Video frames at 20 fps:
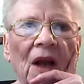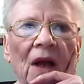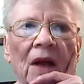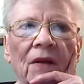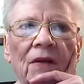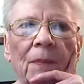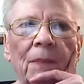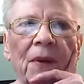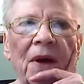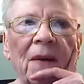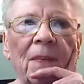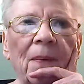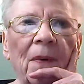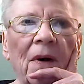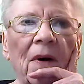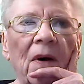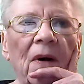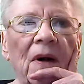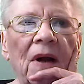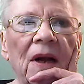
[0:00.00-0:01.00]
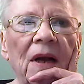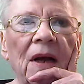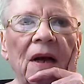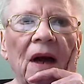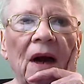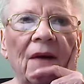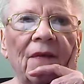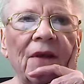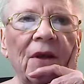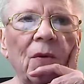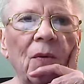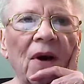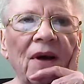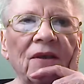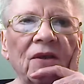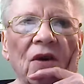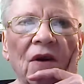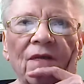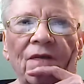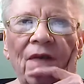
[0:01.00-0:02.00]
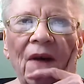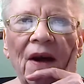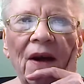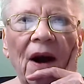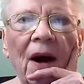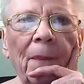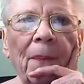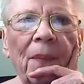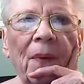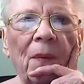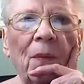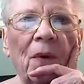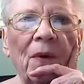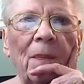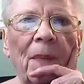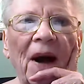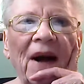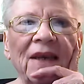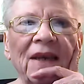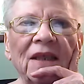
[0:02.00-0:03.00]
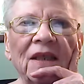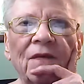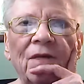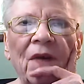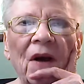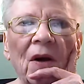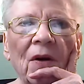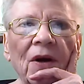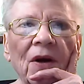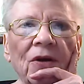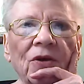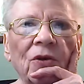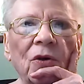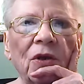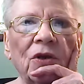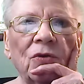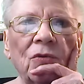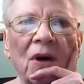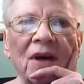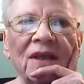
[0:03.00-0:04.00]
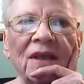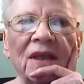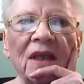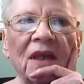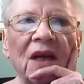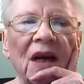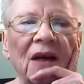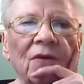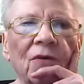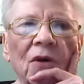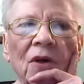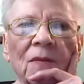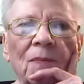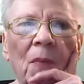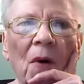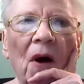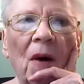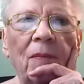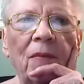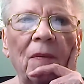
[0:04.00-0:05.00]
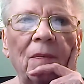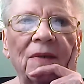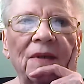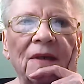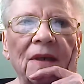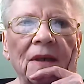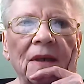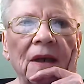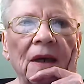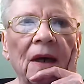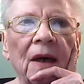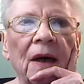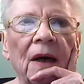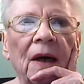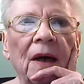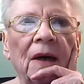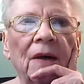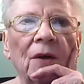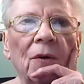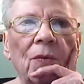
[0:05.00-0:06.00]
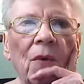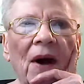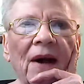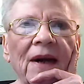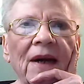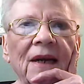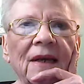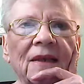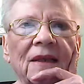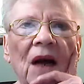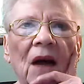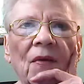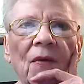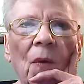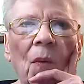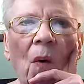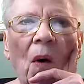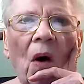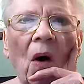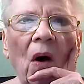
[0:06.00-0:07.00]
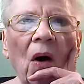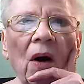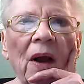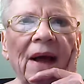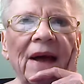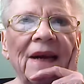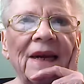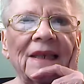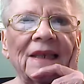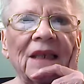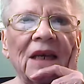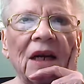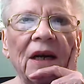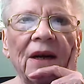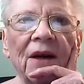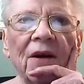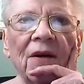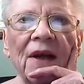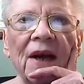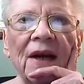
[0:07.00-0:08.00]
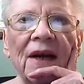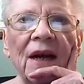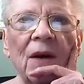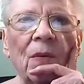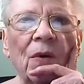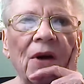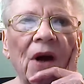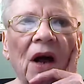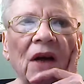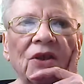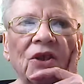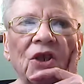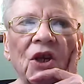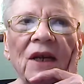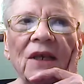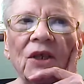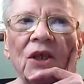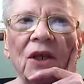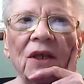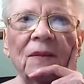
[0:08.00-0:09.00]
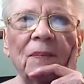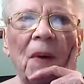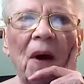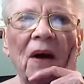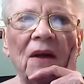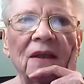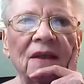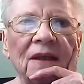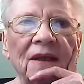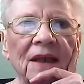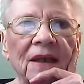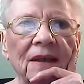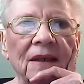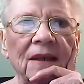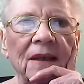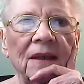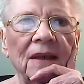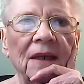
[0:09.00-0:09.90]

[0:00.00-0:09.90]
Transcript: The people of the U.S. are fed up with Biden's failure to address the country's problems. The writing is on the wall, and it's clear that he will not change his policies.